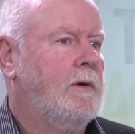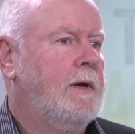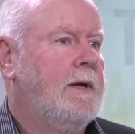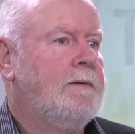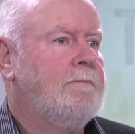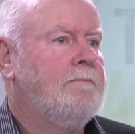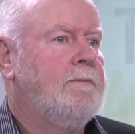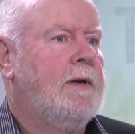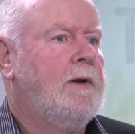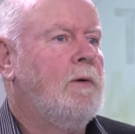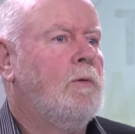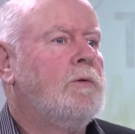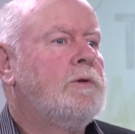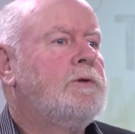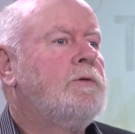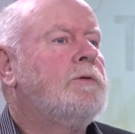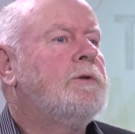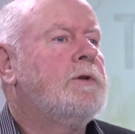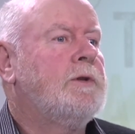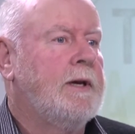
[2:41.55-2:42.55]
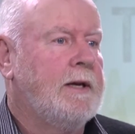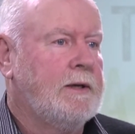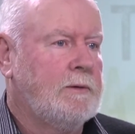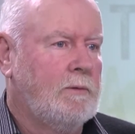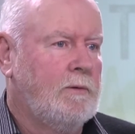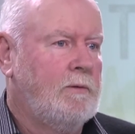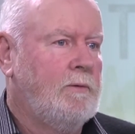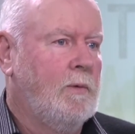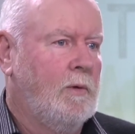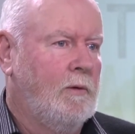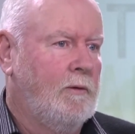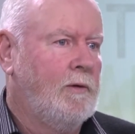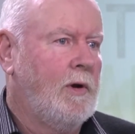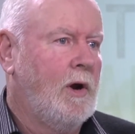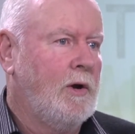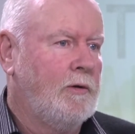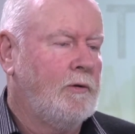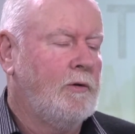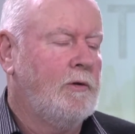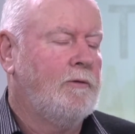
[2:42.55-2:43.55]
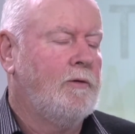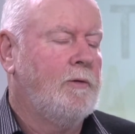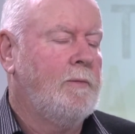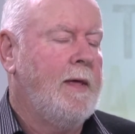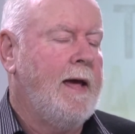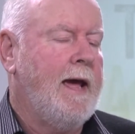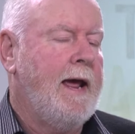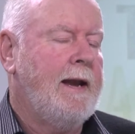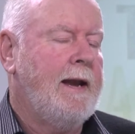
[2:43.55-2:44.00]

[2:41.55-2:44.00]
and all sorts of things will flow through from that.